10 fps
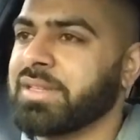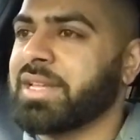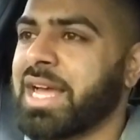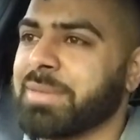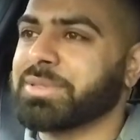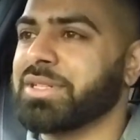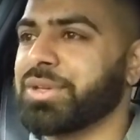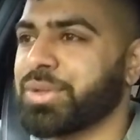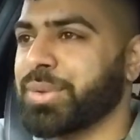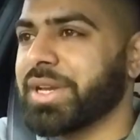Absolute
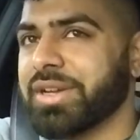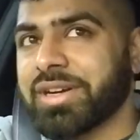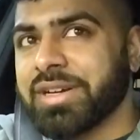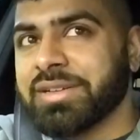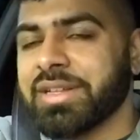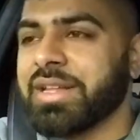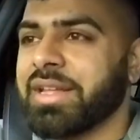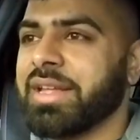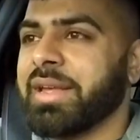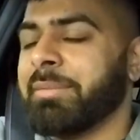quick car.
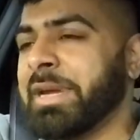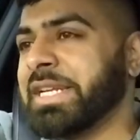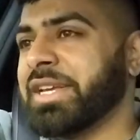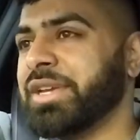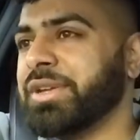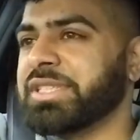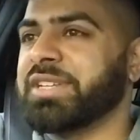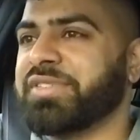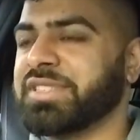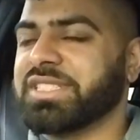Made a huge
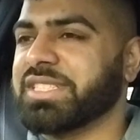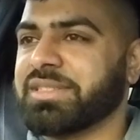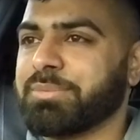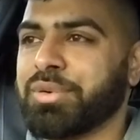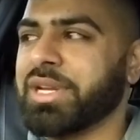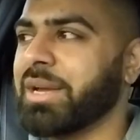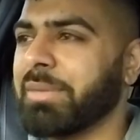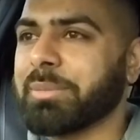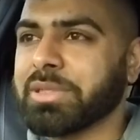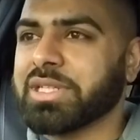difference just putting a
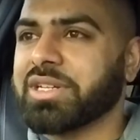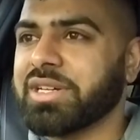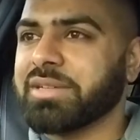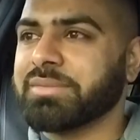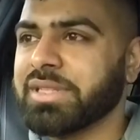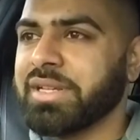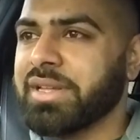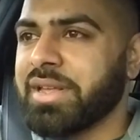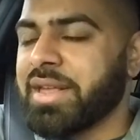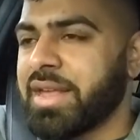map on the car.
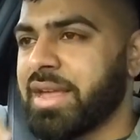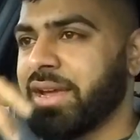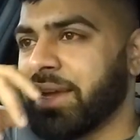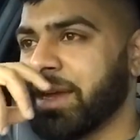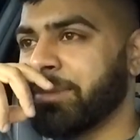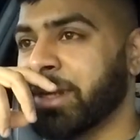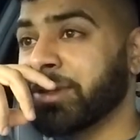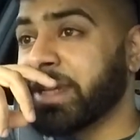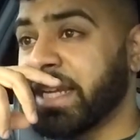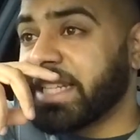I know
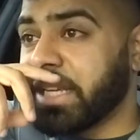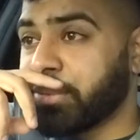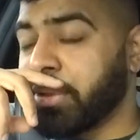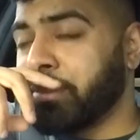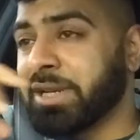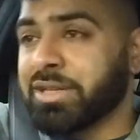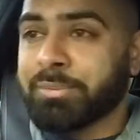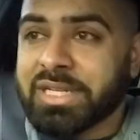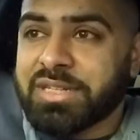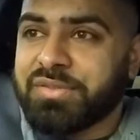the intake will make a
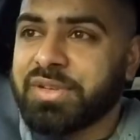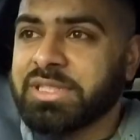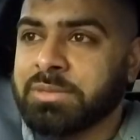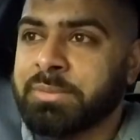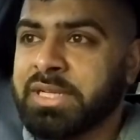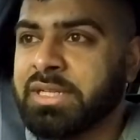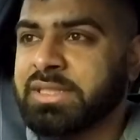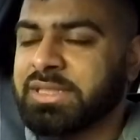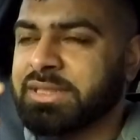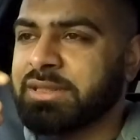big difference, because
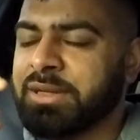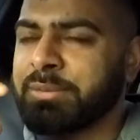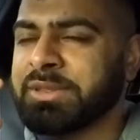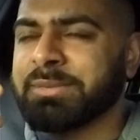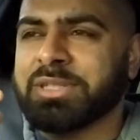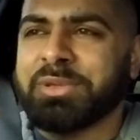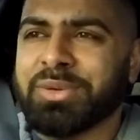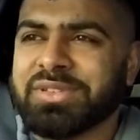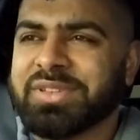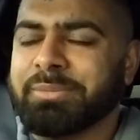it's meant to be one
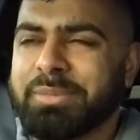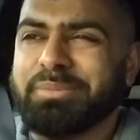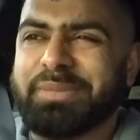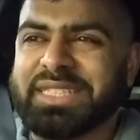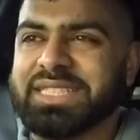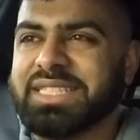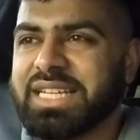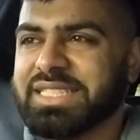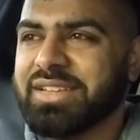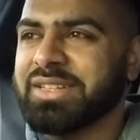of the best
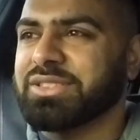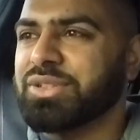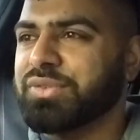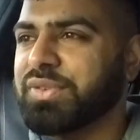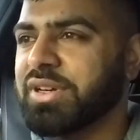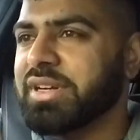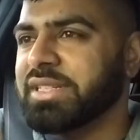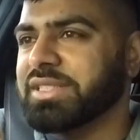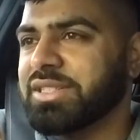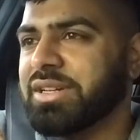intakes out there so far,
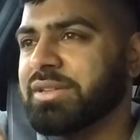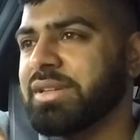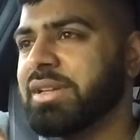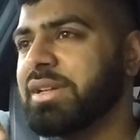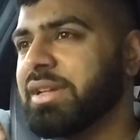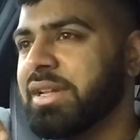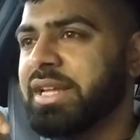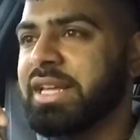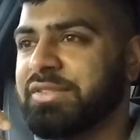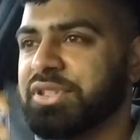and
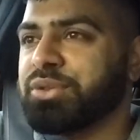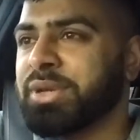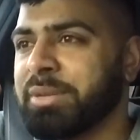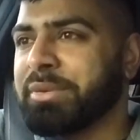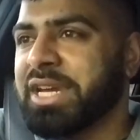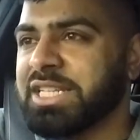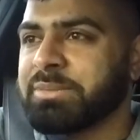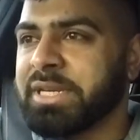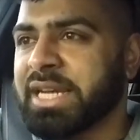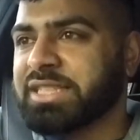it gives you 20
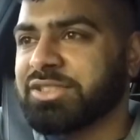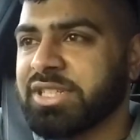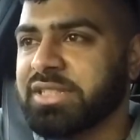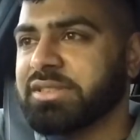bhp extra.